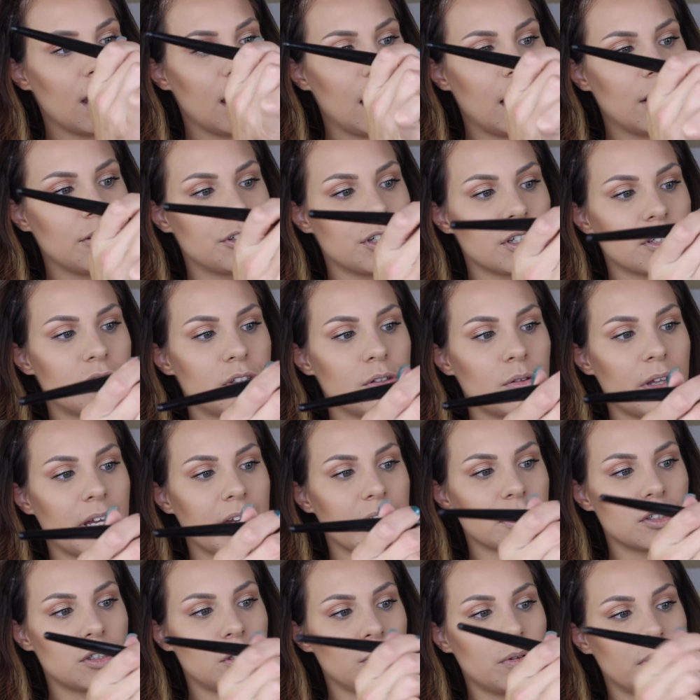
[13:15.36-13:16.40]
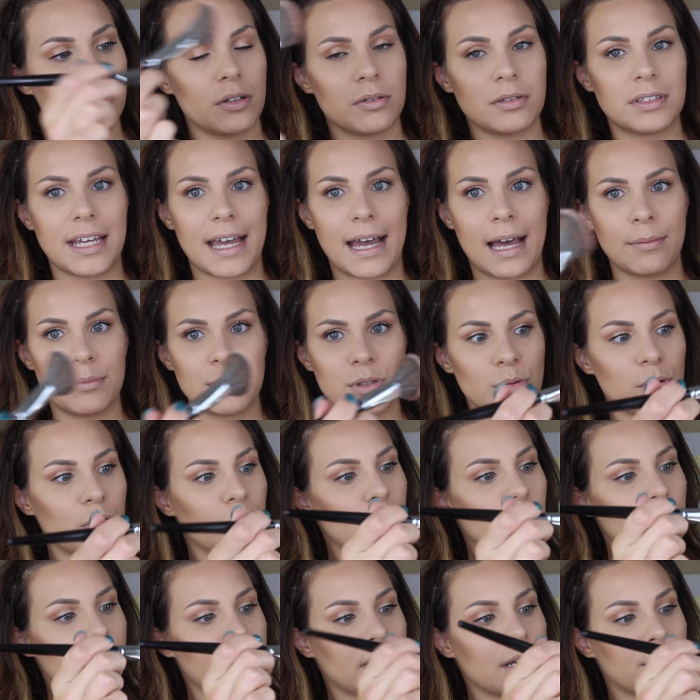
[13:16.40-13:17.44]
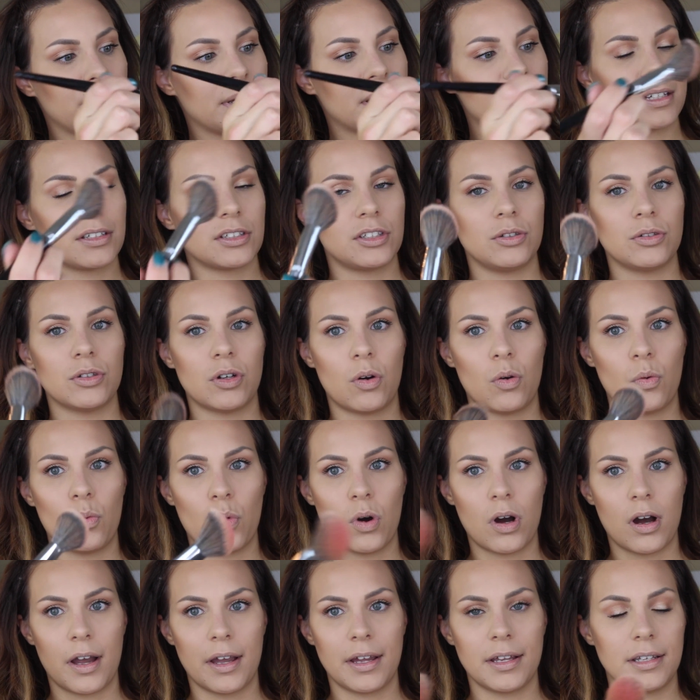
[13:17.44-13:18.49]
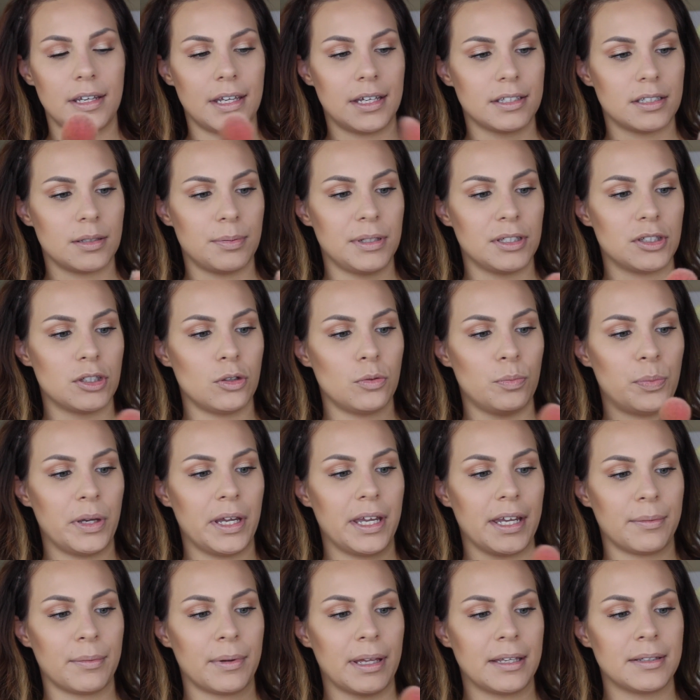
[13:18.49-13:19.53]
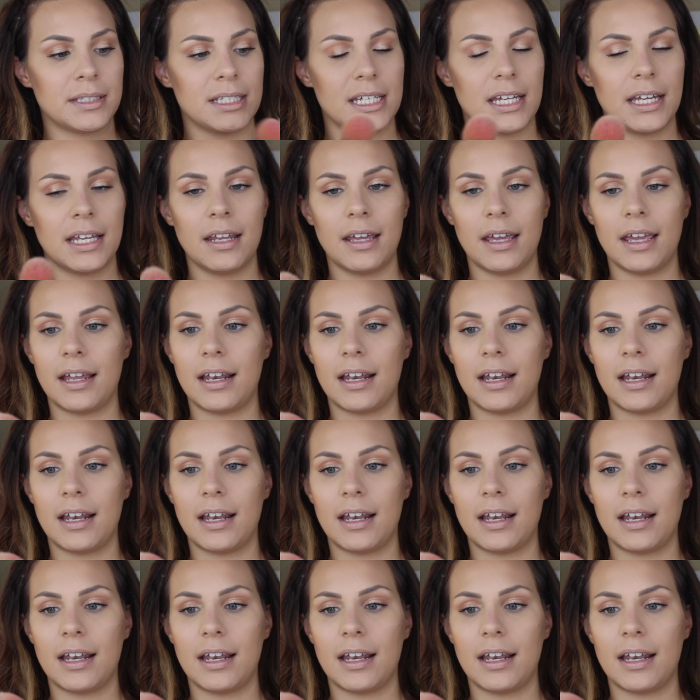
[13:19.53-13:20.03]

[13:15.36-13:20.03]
I'll just do like 2 little dabs real quick because you don't want it to be too pigmented,